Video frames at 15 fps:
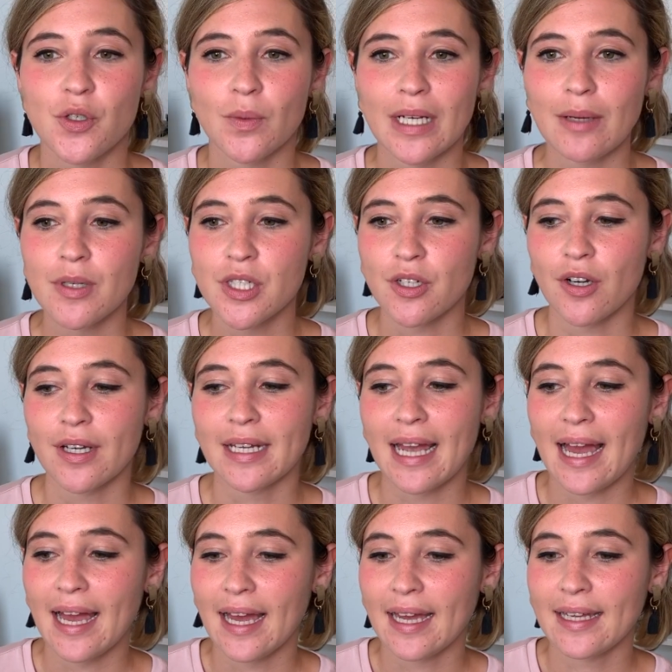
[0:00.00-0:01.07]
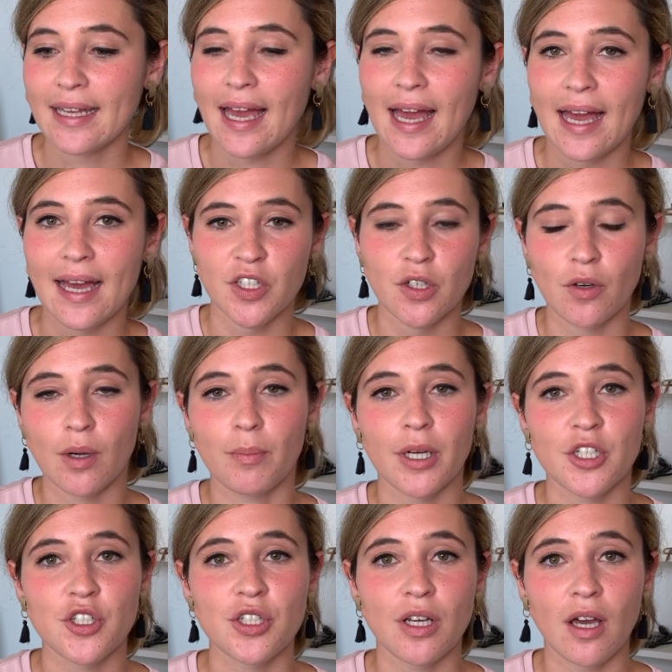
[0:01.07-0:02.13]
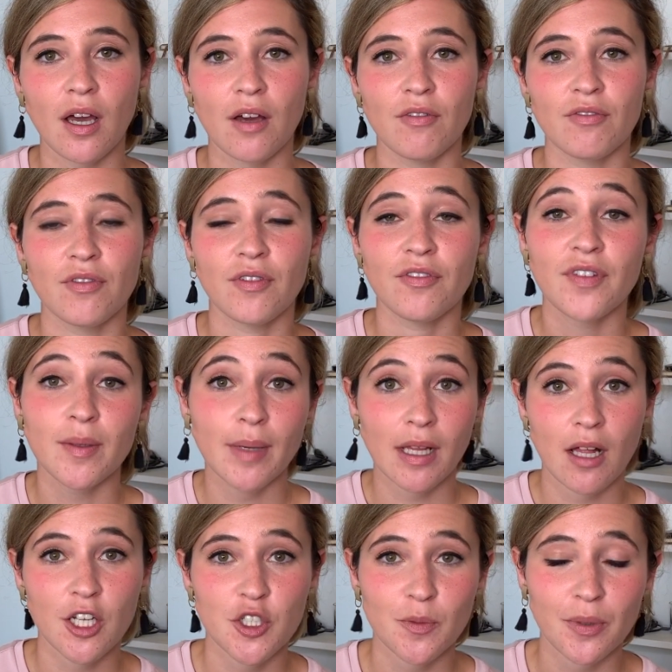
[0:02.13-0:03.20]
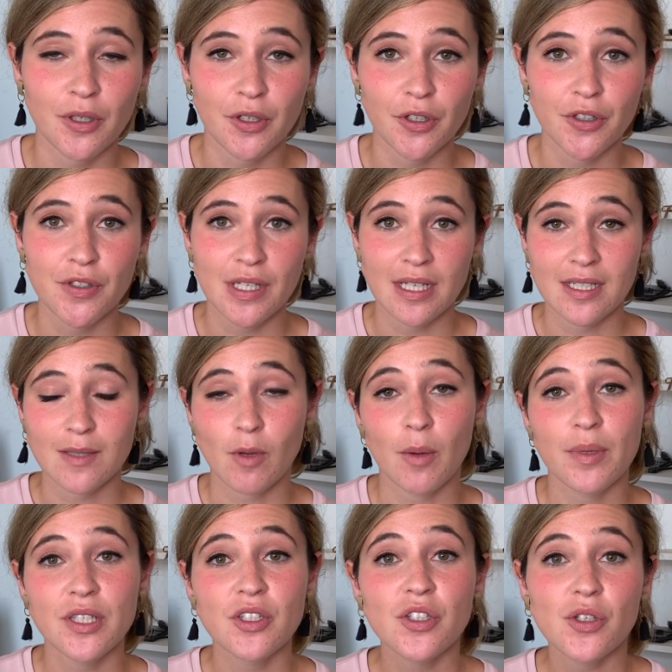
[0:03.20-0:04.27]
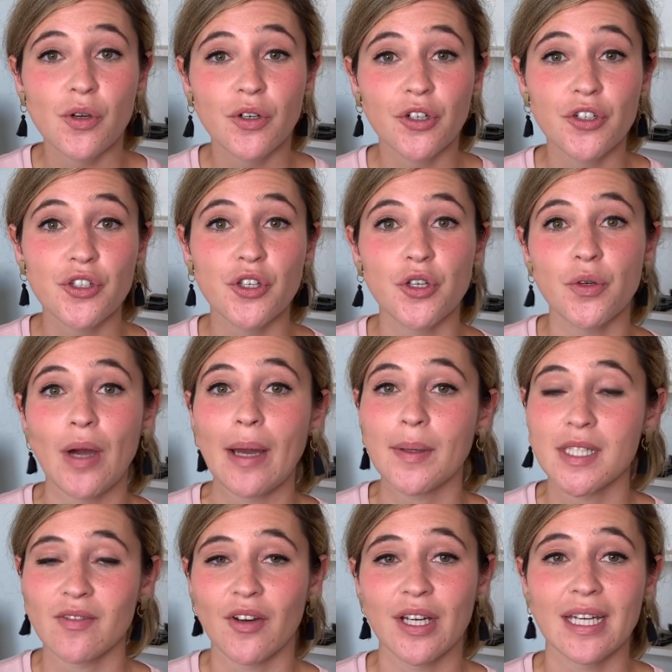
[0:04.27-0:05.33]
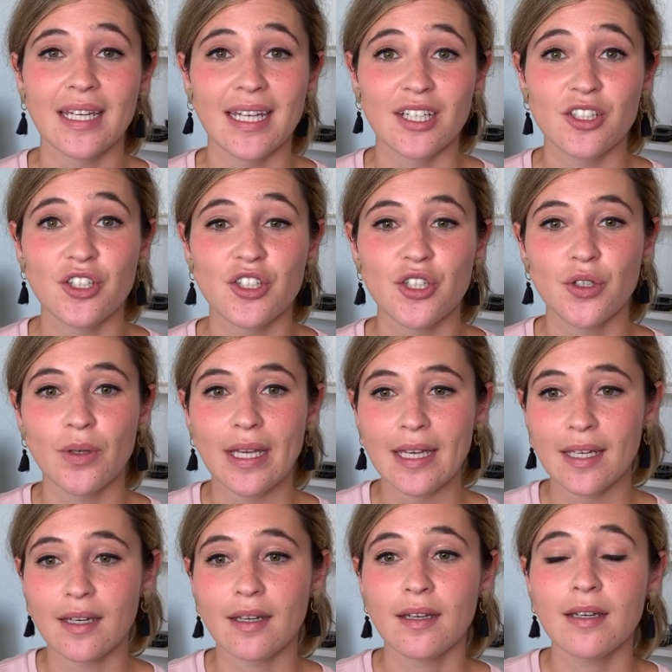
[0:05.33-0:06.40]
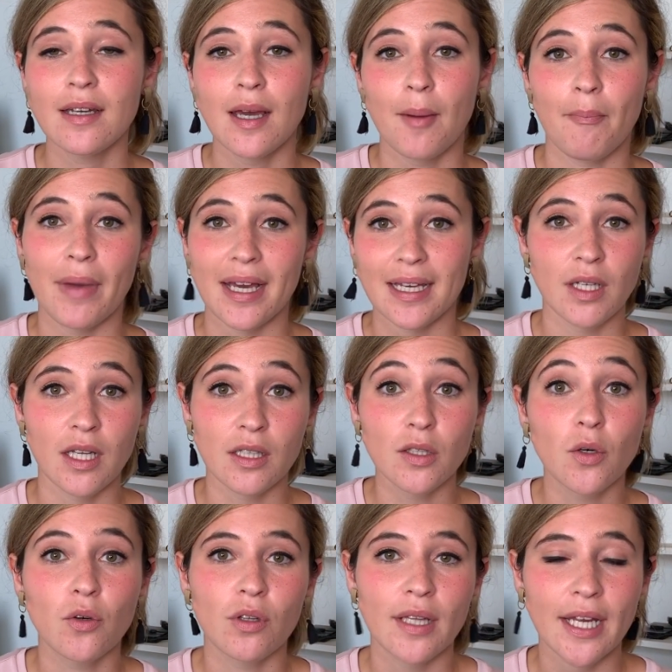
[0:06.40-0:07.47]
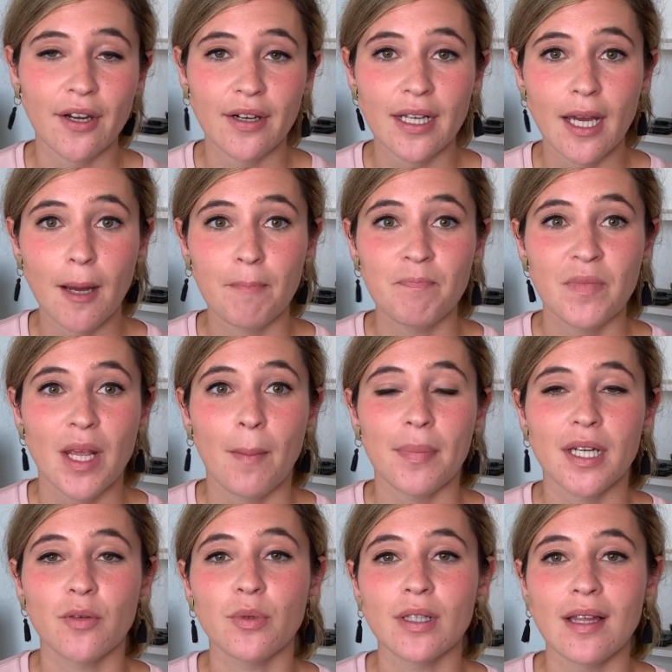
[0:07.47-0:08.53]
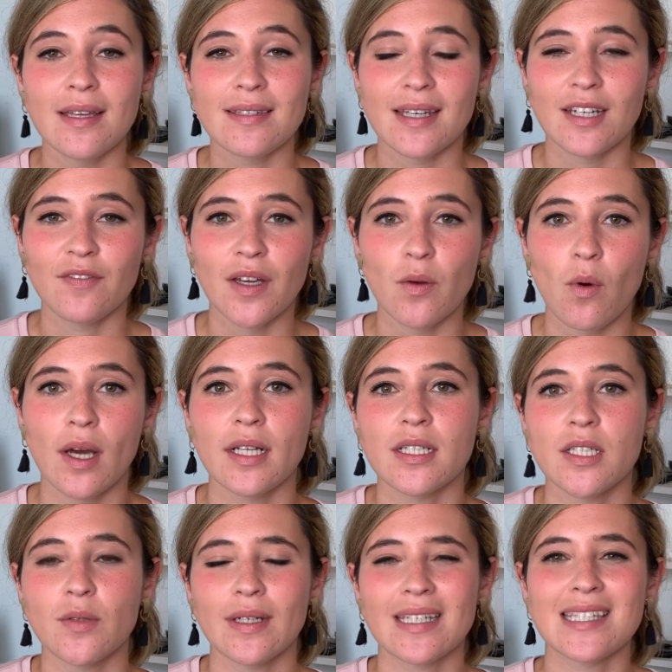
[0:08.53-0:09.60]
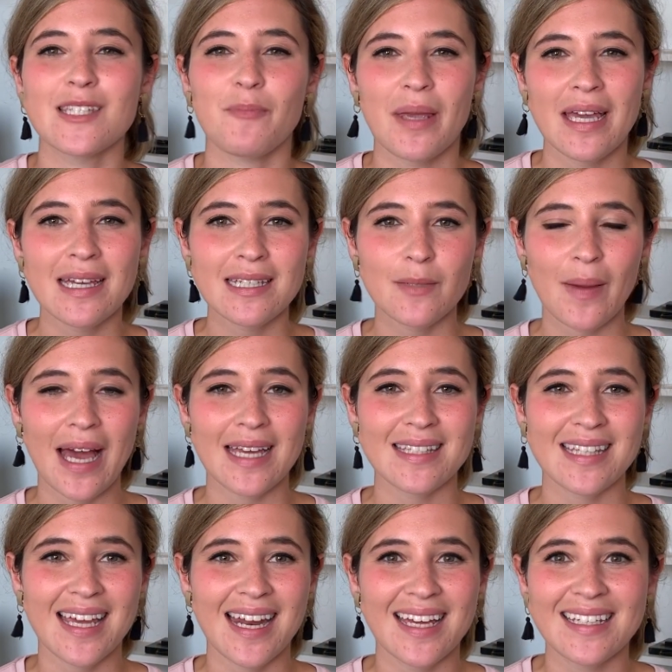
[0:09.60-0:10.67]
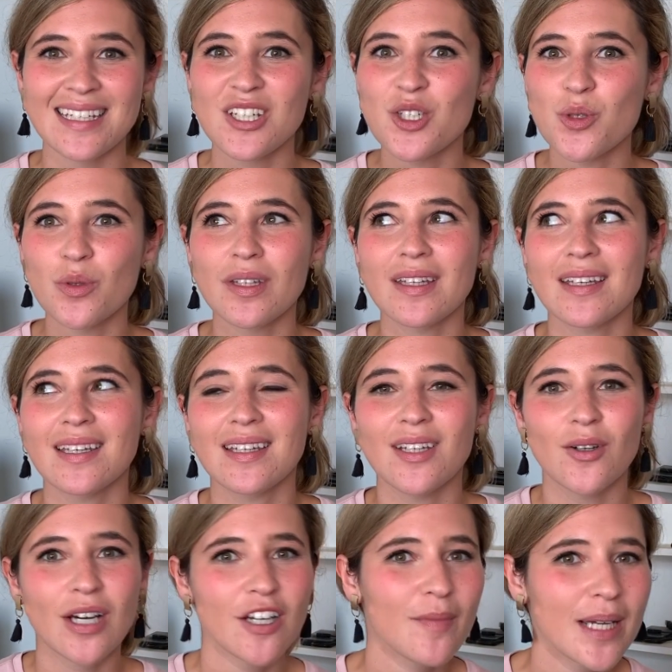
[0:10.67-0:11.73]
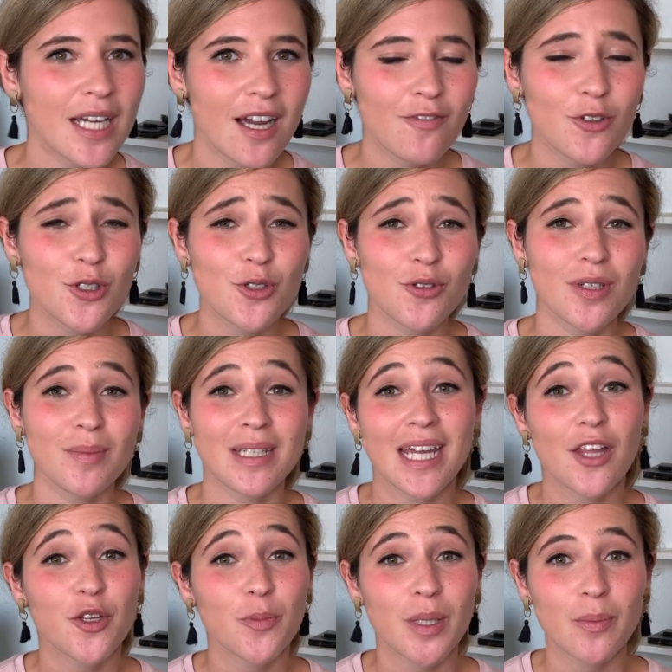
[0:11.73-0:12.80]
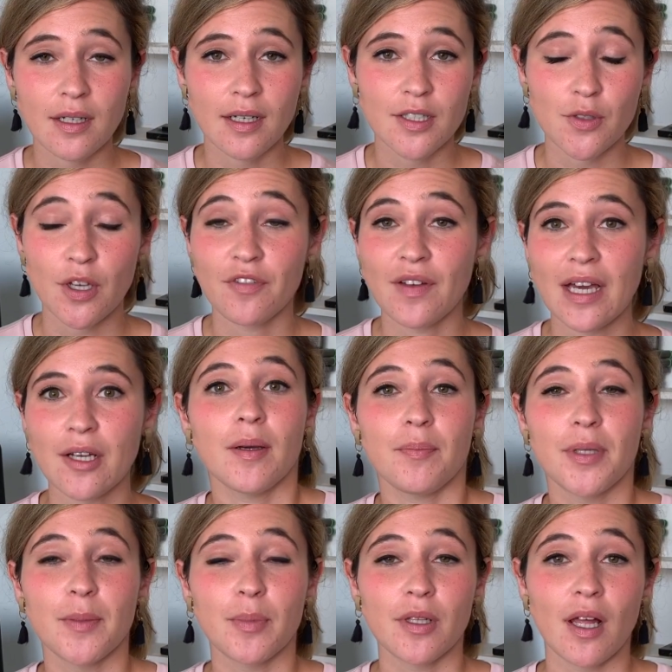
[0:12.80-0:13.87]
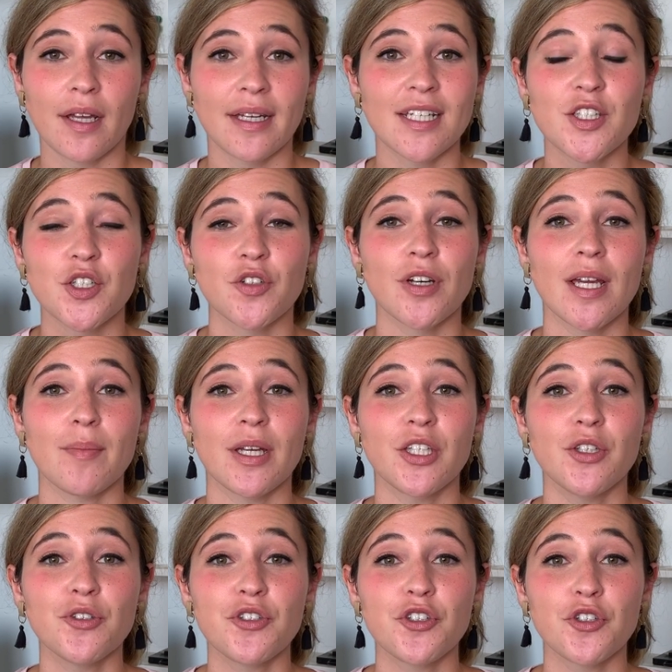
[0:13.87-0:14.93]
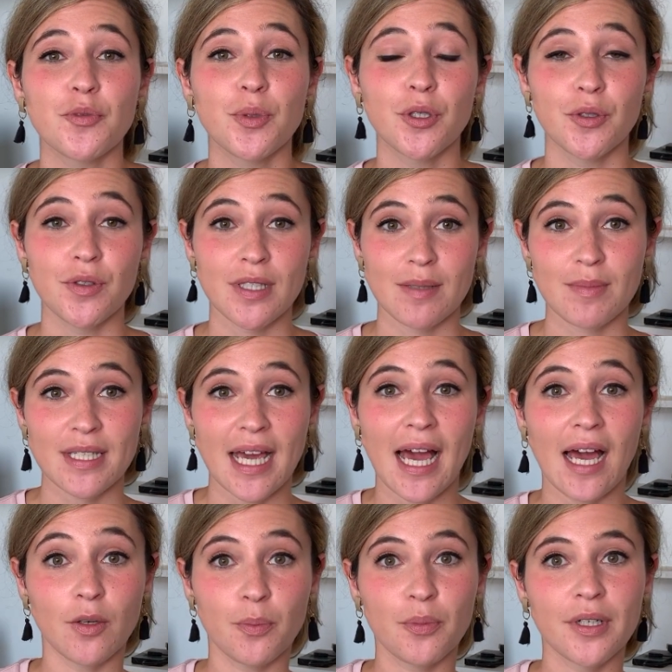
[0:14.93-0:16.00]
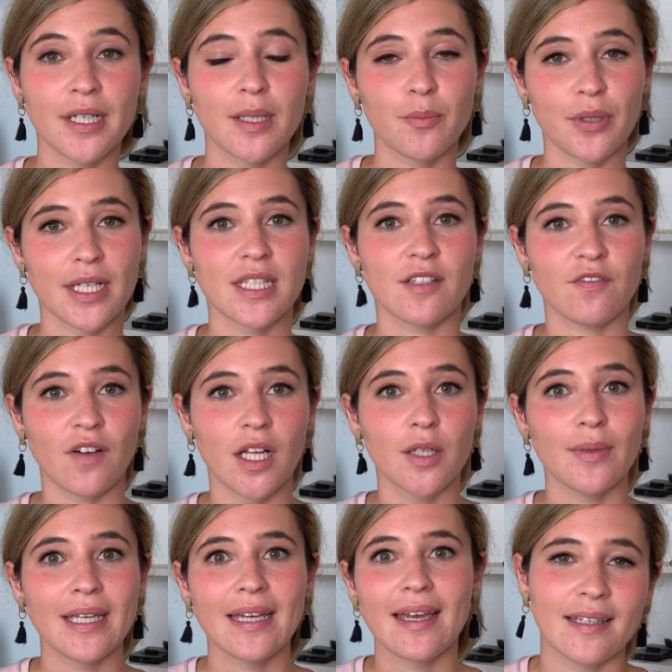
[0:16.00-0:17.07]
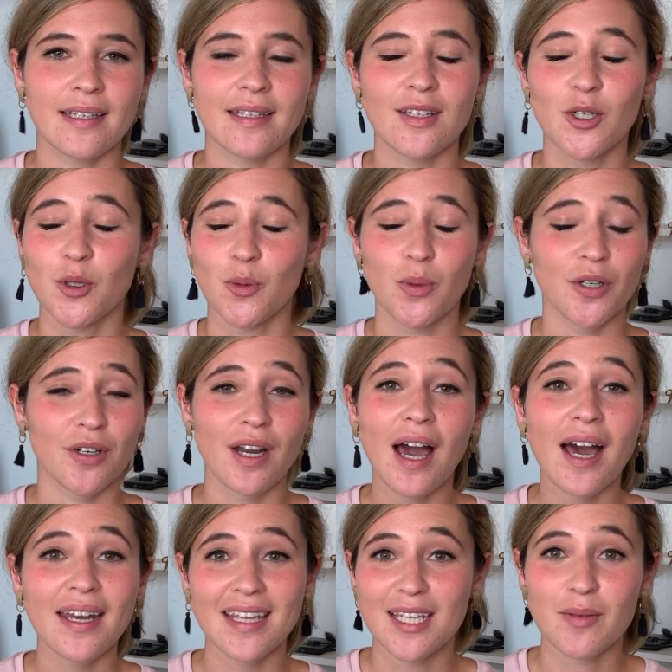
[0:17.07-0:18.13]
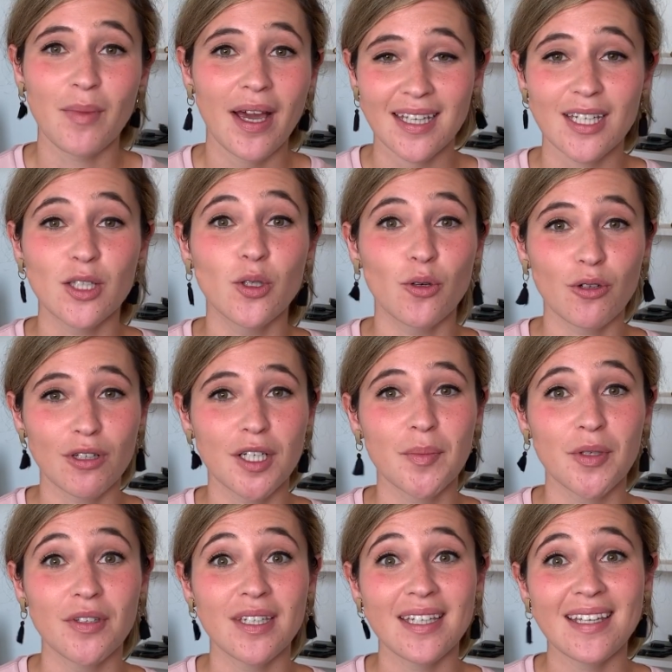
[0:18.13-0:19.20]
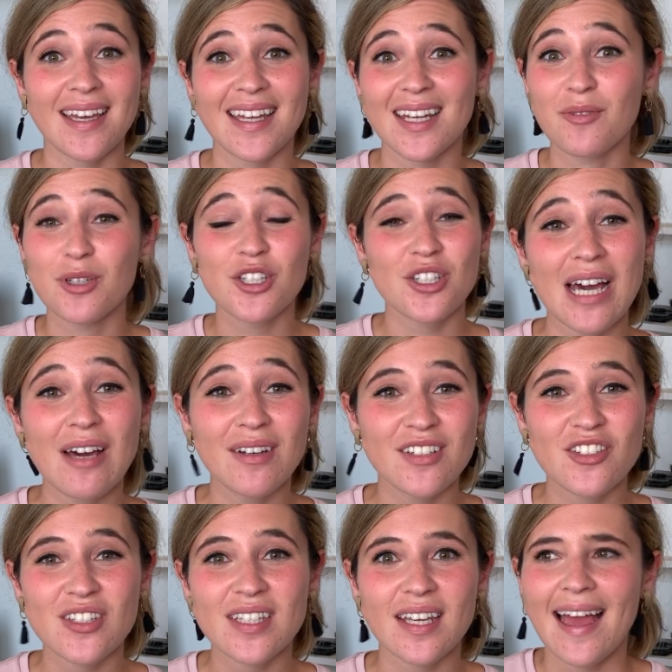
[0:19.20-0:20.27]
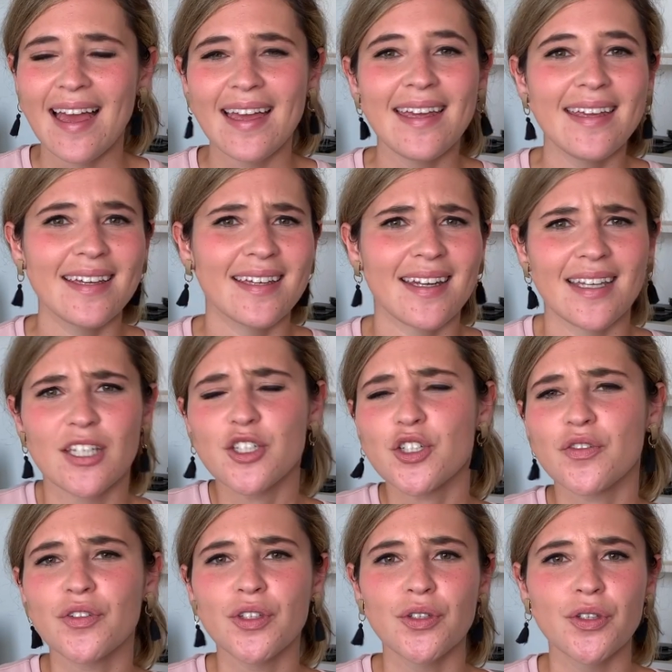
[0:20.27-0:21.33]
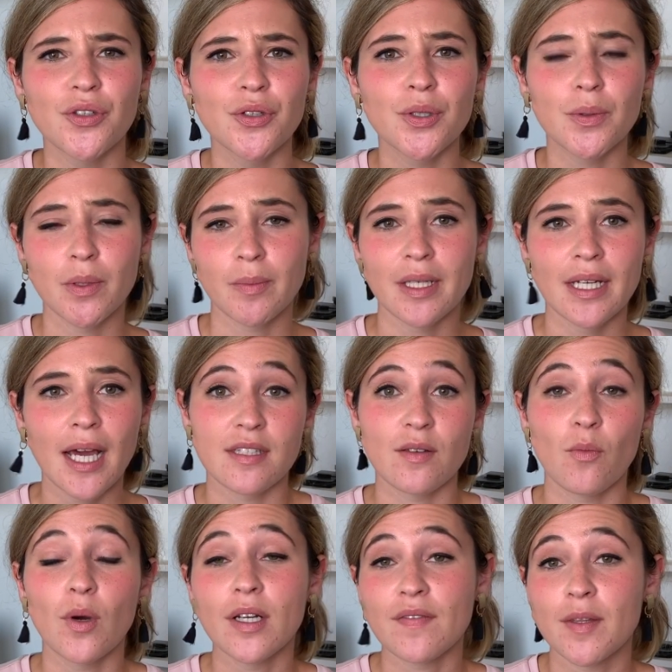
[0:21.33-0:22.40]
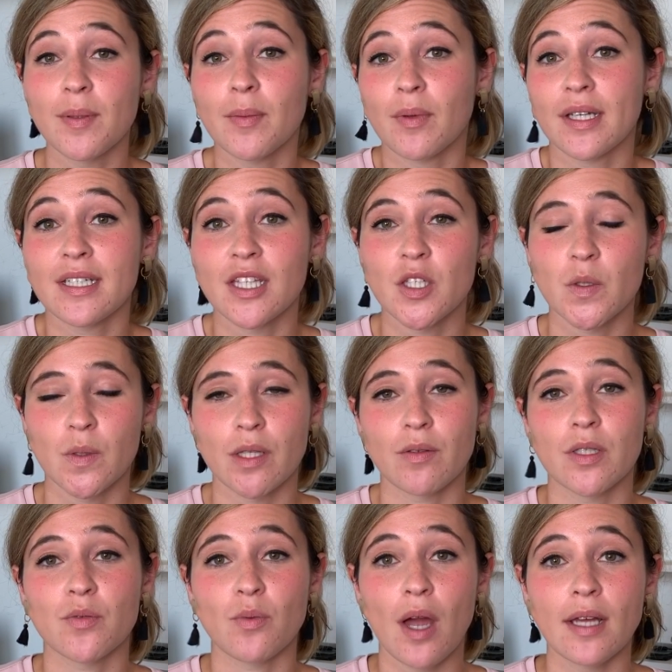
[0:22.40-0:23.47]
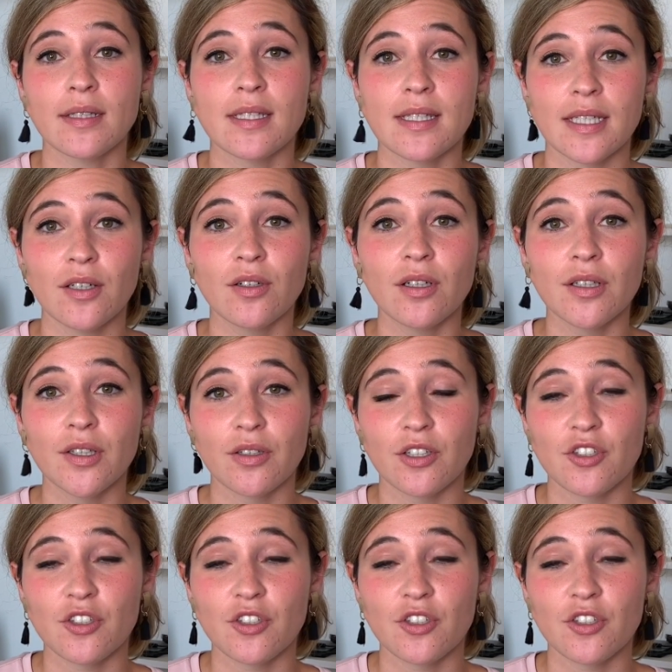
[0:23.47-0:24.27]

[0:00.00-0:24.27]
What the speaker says: when I was starting, I had a bunch of female entrepreneurs and small business owners who I was very connected to in my local area. But I realized that if I wanted to expand past that, I needed to really go out of my comfort zone and meet other people. So I found people on Instagram and YouTube who seemed to have pretty impressive following, who were not in my local community. And I reached and just said, hey, could I interview you? Could we meet up? One of the people I did this with was Ron Siegel. You can